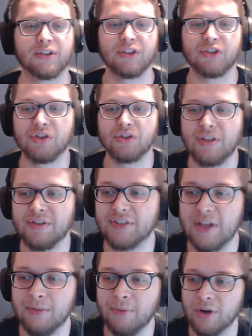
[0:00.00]
as you can see, the
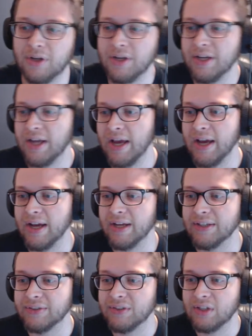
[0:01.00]
skin market
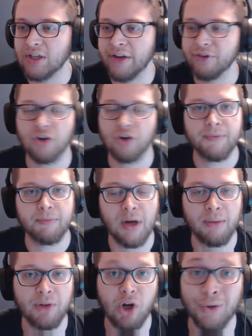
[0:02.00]
has kind of dropped to
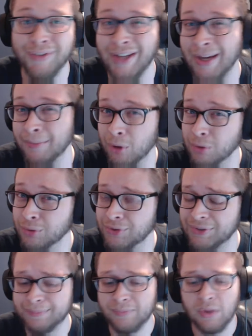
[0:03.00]
probably all-time lows.